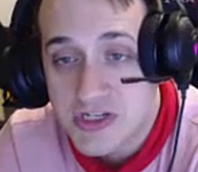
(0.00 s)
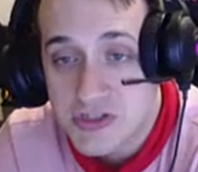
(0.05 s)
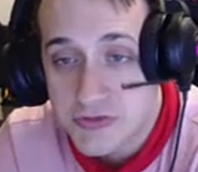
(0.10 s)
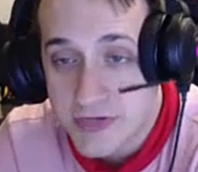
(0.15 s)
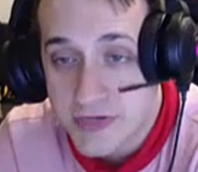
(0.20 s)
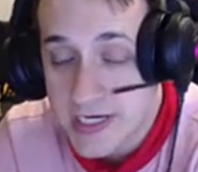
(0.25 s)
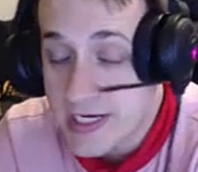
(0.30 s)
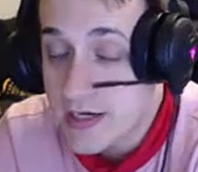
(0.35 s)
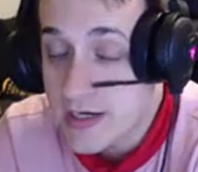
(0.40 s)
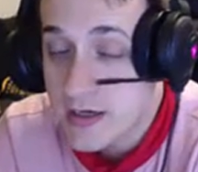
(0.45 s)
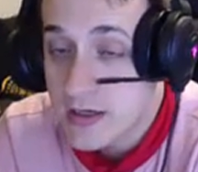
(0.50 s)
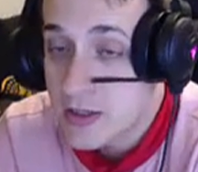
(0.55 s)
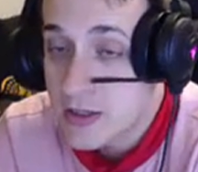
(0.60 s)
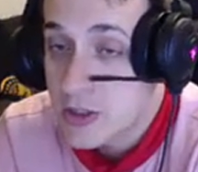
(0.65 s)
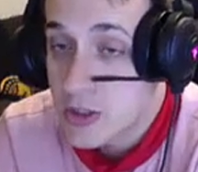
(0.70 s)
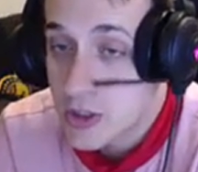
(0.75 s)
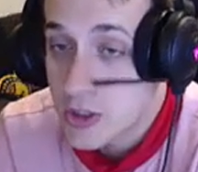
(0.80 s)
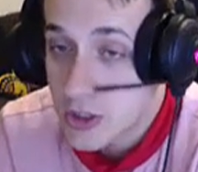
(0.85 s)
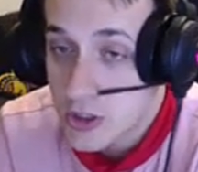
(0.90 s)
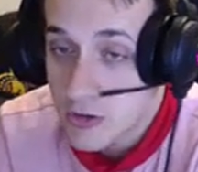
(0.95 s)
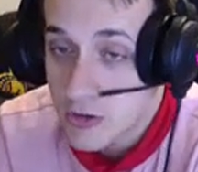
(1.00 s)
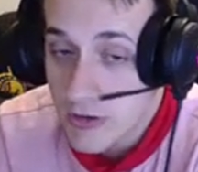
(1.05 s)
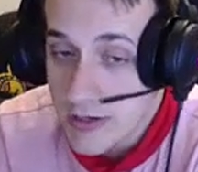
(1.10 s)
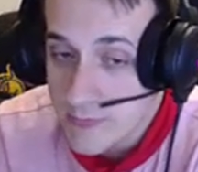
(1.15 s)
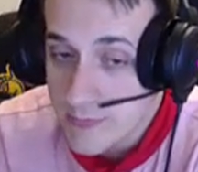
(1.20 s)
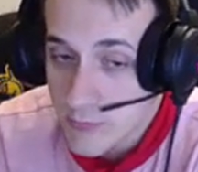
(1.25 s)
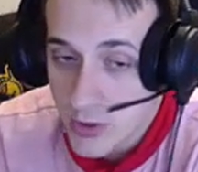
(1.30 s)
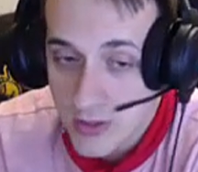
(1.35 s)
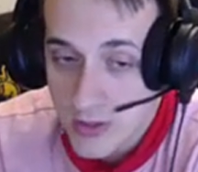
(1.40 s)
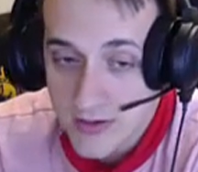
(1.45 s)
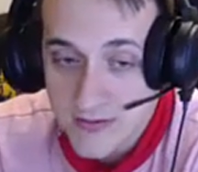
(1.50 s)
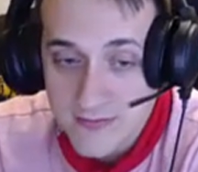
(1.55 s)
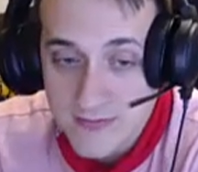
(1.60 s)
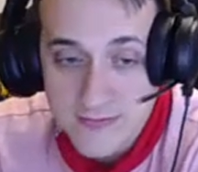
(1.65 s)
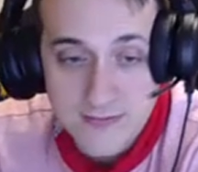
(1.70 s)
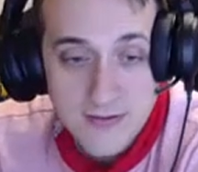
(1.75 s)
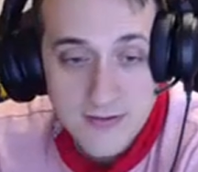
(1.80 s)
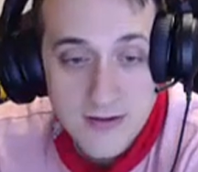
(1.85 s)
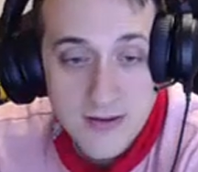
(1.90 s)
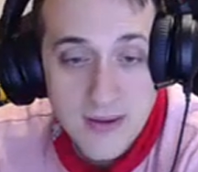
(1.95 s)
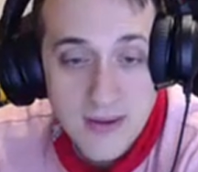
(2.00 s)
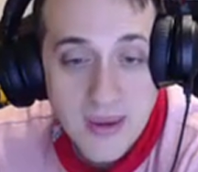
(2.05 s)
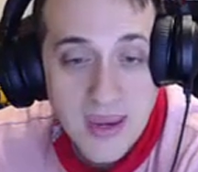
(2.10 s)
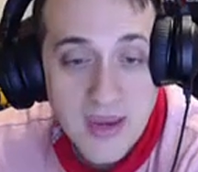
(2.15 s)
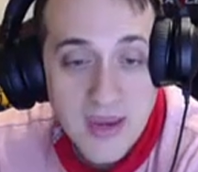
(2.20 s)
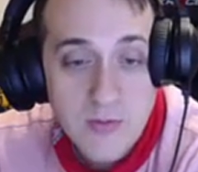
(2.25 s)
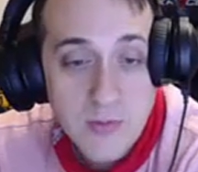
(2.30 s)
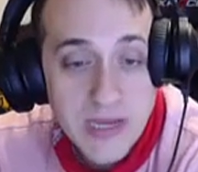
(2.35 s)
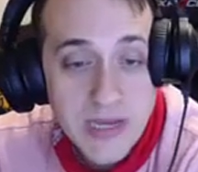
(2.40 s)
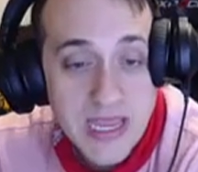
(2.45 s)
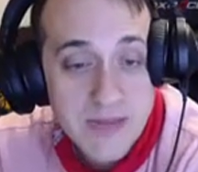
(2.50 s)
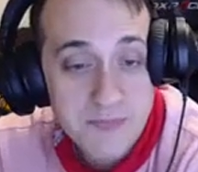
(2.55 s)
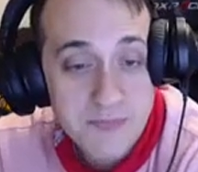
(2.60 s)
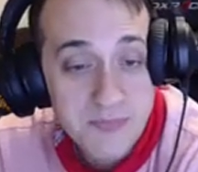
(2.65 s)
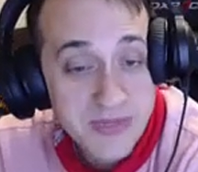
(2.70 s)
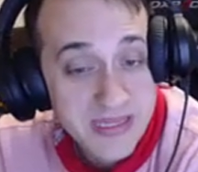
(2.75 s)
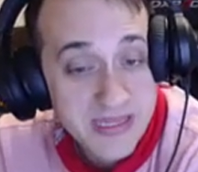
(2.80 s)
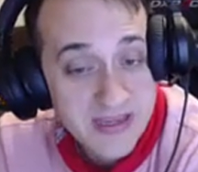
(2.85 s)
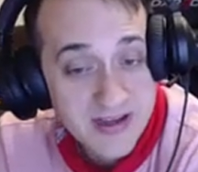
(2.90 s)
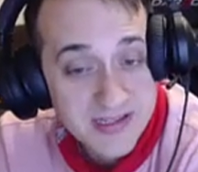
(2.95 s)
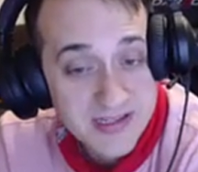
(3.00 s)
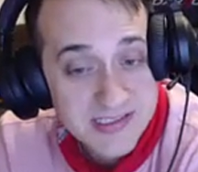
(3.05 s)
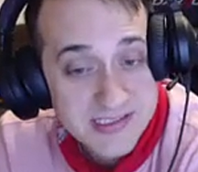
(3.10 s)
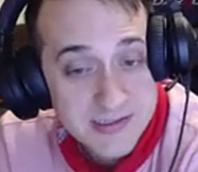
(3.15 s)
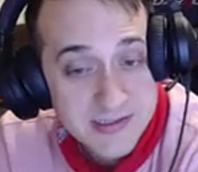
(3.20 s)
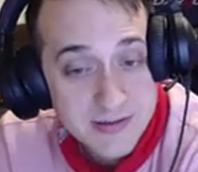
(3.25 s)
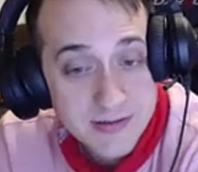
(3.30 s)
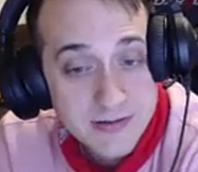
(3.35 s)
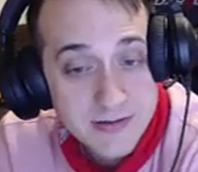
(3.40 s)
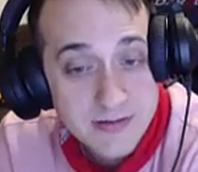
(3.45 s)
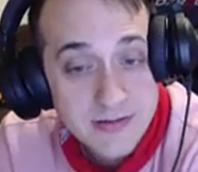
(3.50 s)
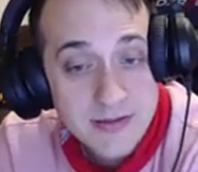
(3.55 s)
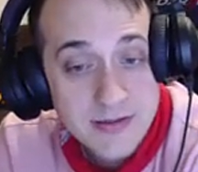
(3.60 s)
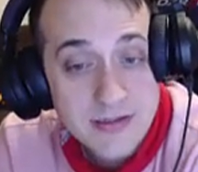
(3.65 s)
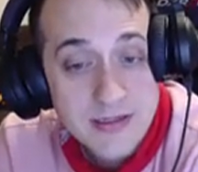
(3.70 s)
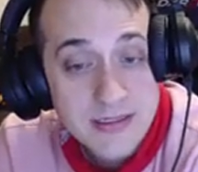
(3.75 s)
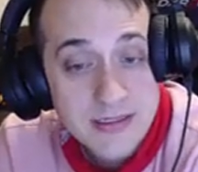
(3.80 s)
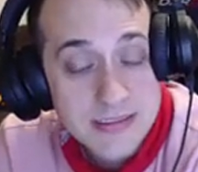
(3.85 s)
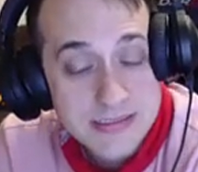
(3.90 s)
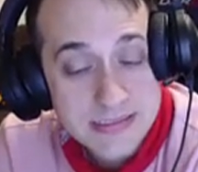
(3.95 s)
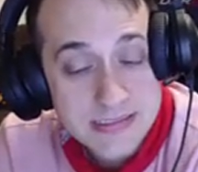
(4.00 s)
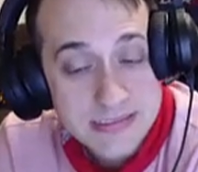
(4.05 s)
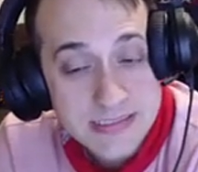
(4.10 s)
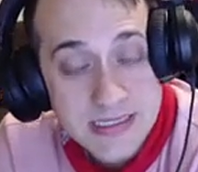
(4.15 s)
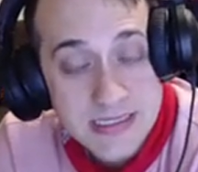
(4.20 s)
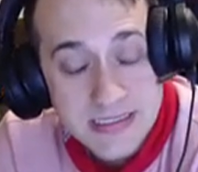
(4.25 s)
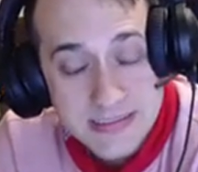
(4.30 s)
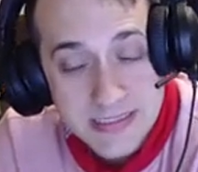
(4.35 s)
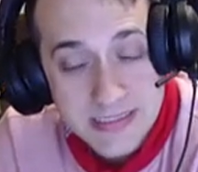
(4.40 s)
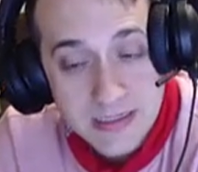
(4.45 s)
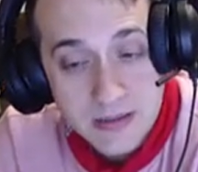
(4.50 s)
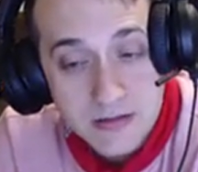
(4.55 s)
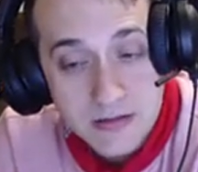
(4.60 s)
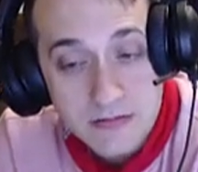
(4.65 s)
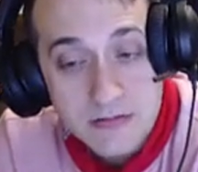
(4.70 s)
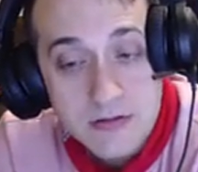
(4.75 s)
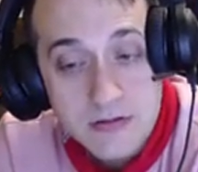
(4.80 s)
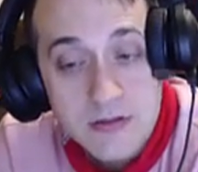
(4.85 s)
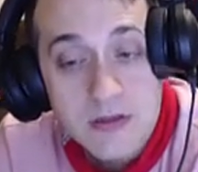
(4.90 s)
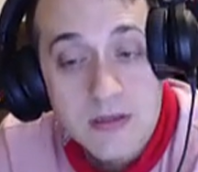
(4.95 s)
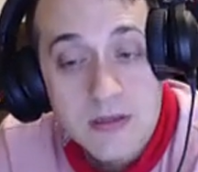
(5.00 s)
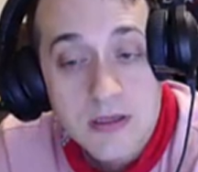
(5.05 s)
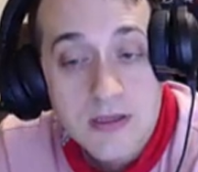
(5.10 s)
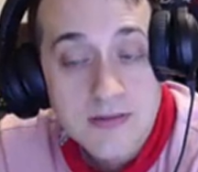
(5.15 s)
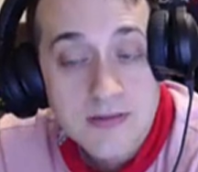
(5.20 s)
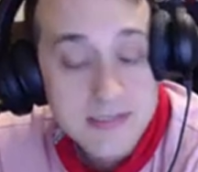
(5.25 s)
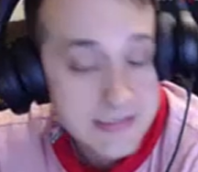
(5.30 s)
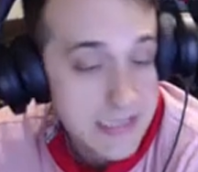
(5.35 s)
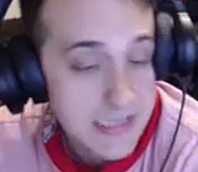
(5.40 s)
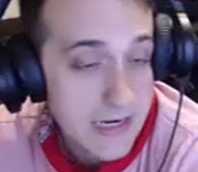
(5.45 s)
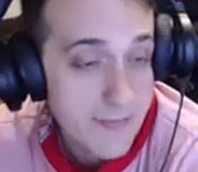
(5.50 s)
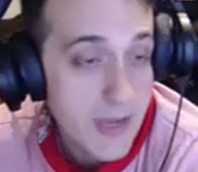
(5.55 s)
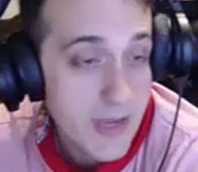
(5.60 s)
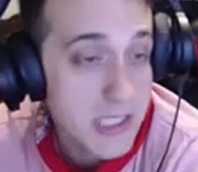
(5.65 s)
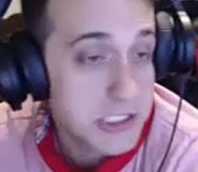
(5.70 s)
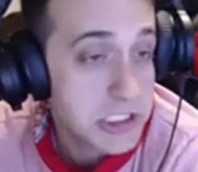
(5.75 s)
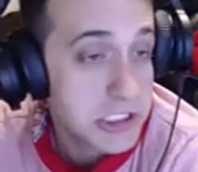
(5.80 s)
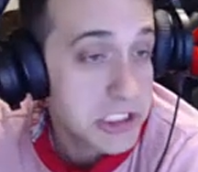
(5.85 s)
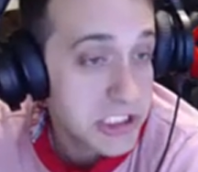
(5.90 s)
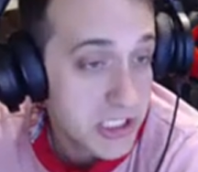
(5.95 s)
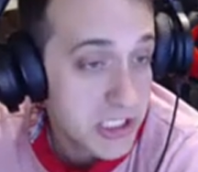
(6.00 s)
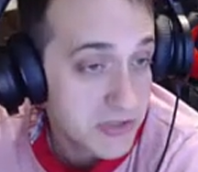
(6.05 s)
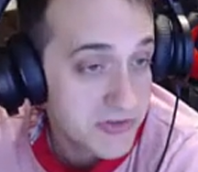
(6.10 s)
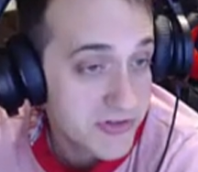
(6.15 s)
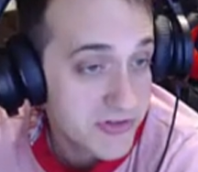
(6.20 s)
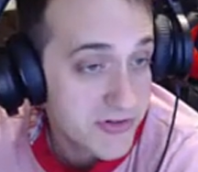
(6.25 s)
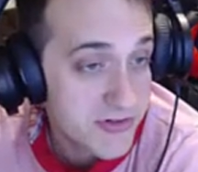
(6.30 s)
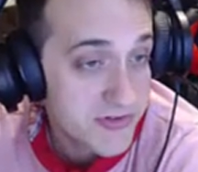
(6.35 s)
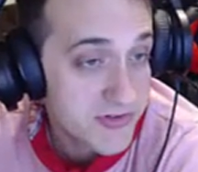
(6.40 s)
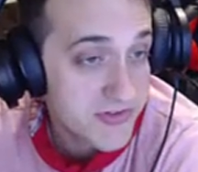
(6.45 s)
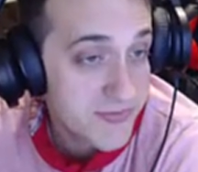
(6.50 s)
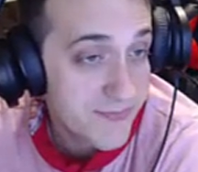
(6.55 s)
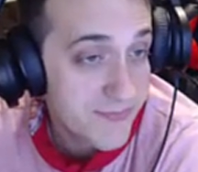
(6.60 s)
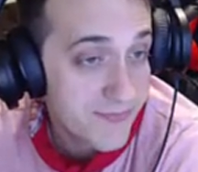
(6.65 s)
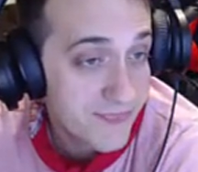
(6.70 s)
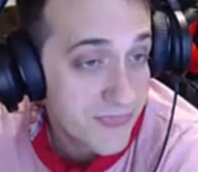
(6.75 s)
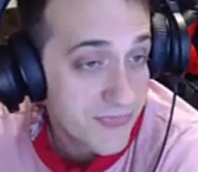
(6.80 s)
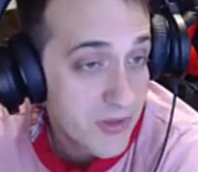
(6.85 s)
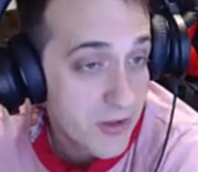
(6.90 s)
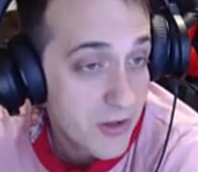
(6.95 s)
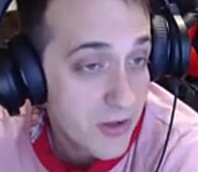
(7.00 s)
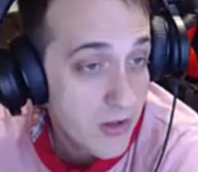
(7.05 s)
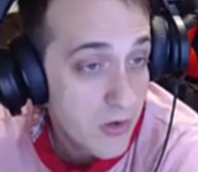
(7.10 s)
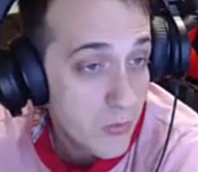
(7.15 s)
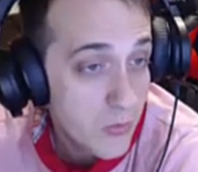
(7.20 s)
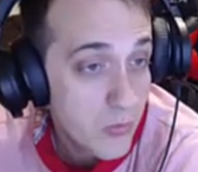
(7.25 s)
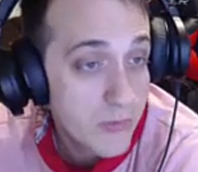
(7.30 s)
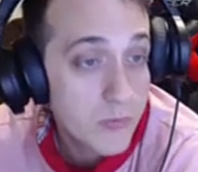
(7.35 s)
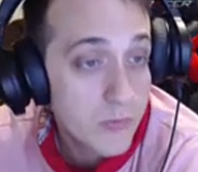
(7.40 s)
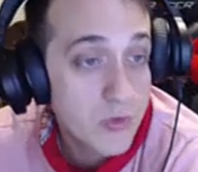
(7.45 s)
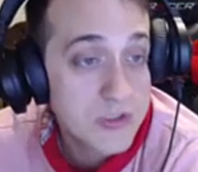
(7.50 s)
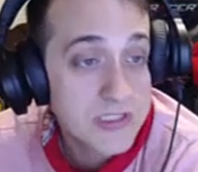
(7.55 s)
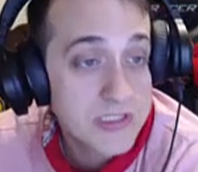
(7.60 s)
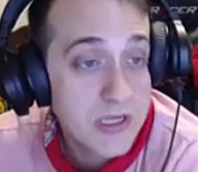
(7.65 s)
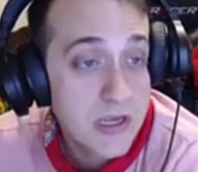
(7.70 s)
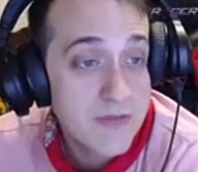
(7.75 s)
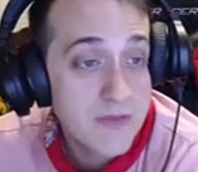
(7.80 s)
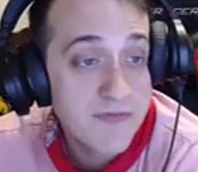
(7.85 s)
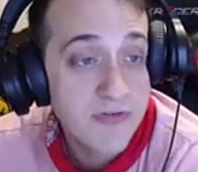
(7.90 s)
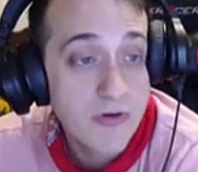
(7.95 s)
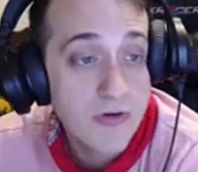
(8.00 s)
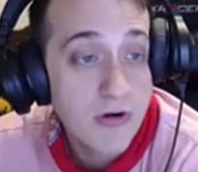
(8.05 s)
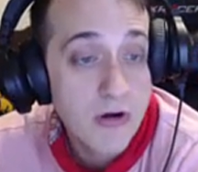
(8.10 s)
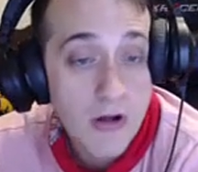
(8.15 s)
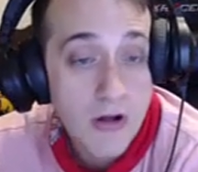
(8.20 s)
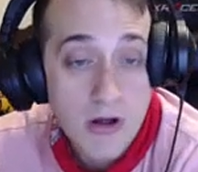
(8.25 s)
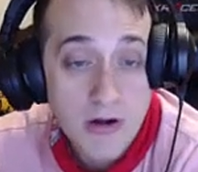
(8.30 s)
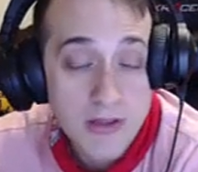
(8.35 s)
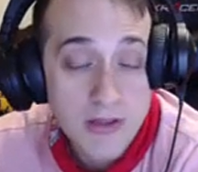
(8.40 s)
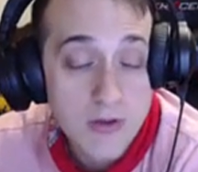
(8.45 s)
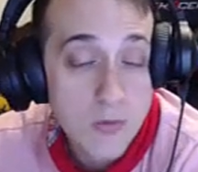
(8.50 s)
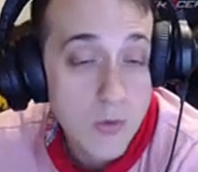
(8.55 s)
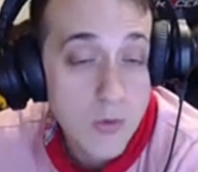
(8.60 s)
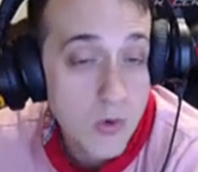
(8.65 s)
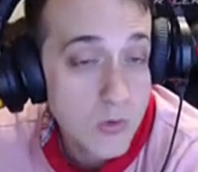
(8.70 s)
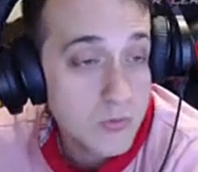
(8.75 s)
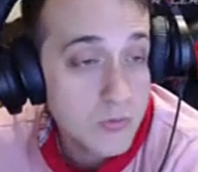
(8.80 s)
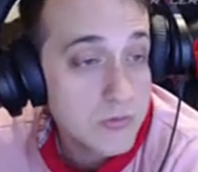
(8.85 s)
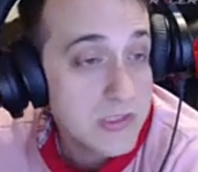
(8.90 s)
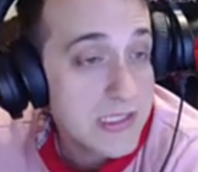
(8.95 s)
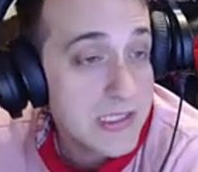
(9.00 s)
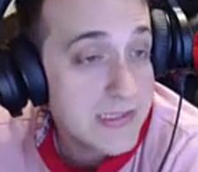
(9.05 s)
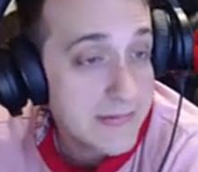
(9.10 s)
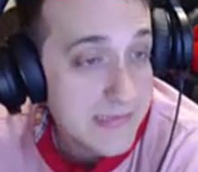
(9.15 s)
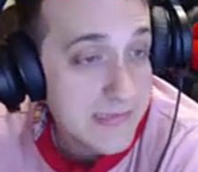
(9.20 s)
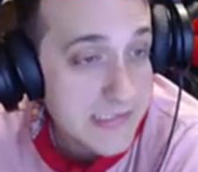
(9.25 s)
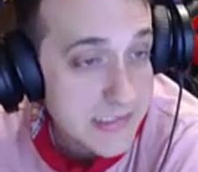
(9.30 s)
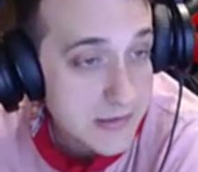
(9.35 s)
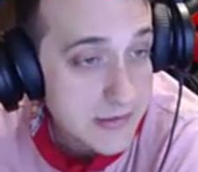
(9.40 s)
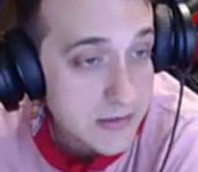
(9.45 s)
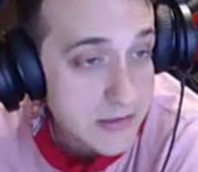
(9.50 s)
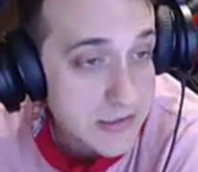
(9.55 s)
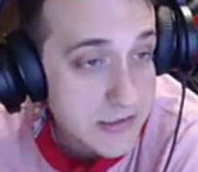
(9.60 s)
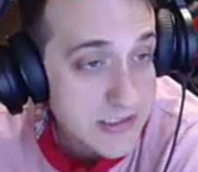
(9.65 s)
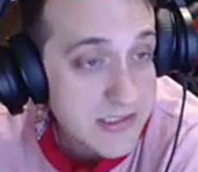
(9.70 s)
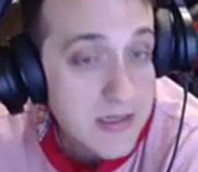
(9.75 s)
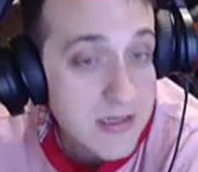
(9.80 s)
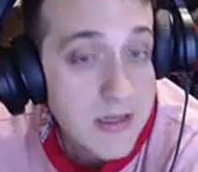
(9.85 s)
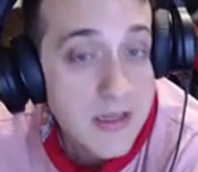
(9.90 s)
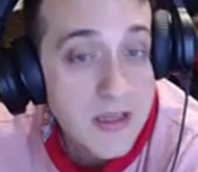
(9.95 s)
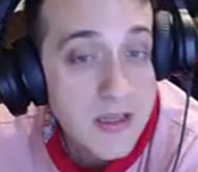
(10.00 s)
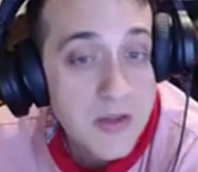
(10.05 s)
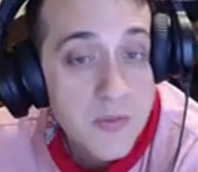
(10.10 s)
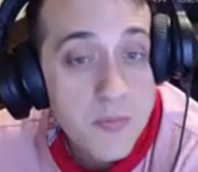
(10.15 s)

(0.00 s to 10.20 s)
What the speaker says: Treasury, Grand Market, and we had Piazza and Citadel, and this game had shelters. One more time for our audio-only listeners.